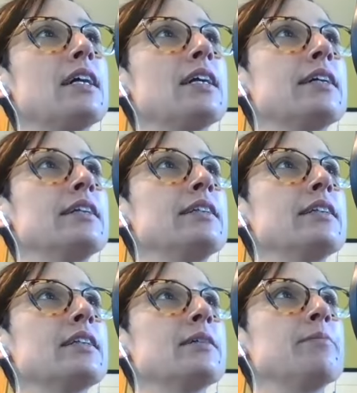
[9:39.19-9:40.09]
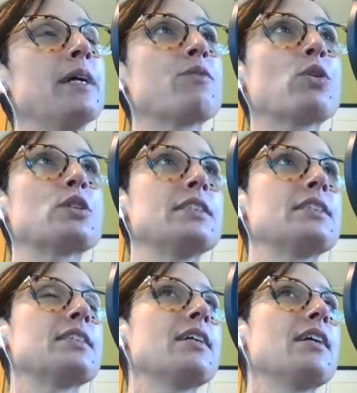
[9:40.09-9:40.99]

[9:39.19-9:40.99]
i um, of course it's